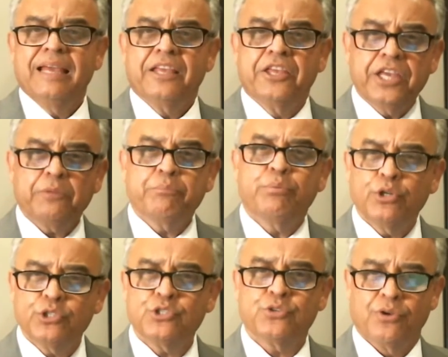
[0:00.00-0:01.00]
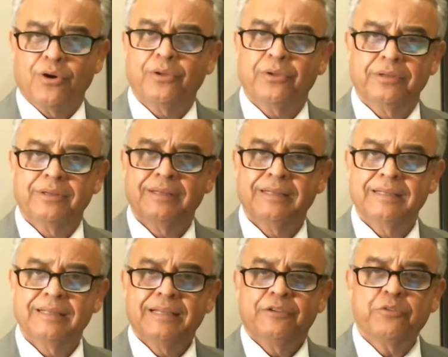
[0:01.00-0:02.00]
Get personal.
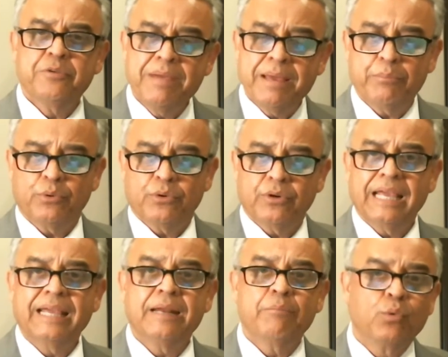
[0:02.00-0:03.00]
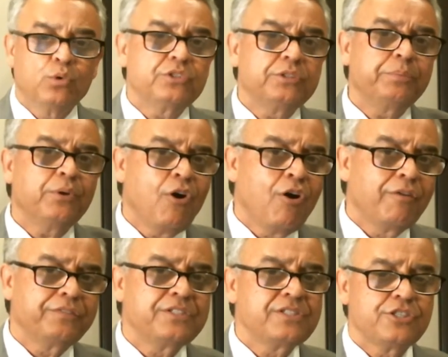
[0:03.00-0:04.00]
Remember, in a multiple
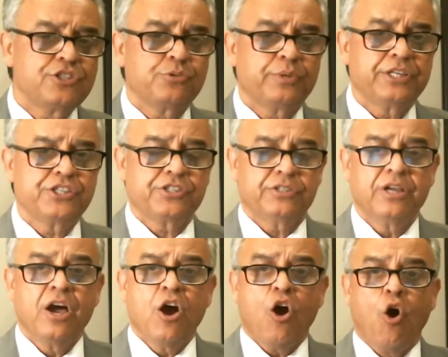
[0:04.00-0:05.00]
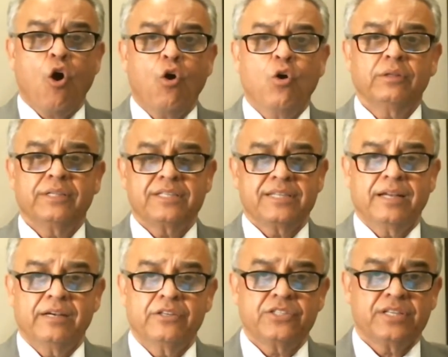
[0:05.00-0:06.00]
offer situation, all the
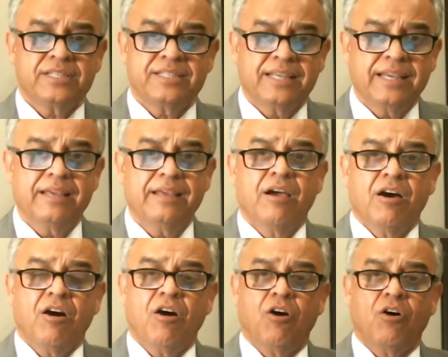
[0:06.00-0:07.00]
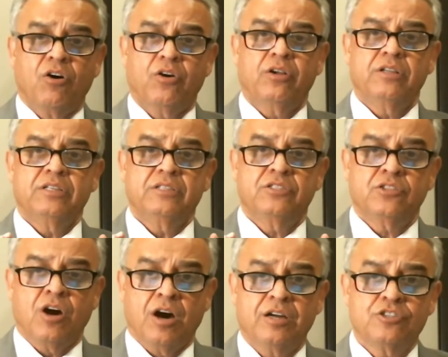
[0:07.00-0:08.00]
sellers see are
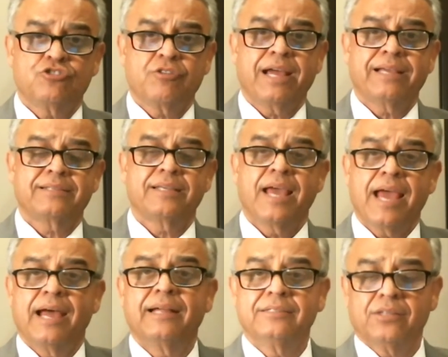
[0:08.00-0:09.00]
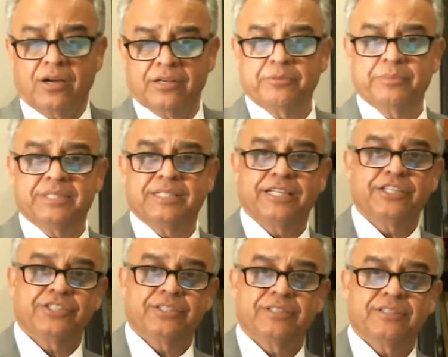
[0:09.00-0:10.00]
contracts and
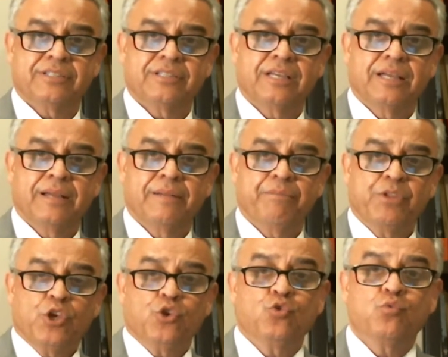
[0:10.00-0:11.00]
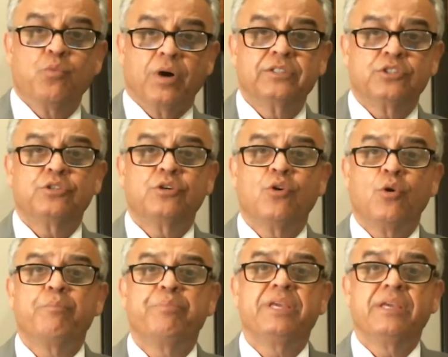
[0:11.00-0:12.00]
documentations. You want to
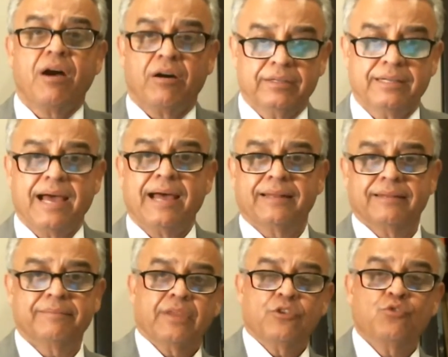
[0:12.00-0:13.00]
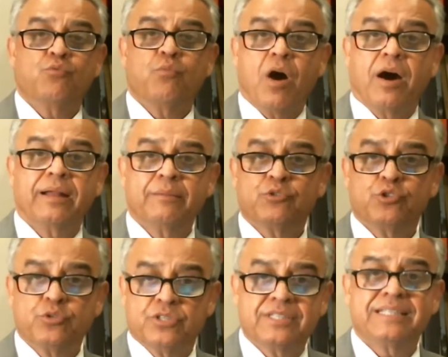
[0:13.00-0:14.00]
go beyond that. You want them
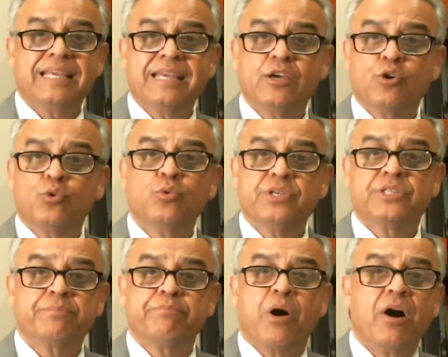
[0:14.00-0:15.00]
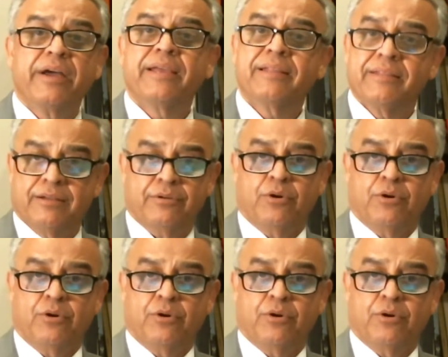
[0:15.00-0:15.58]
to see who is buying their